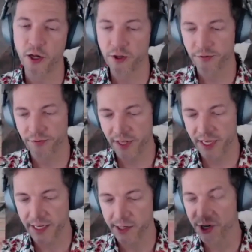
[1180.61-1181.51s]
all of
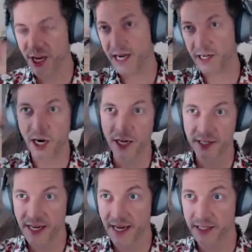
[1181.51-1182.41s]
the chat
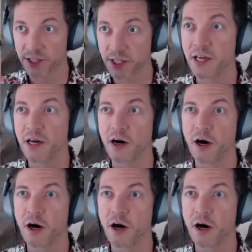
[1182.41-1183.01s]
context,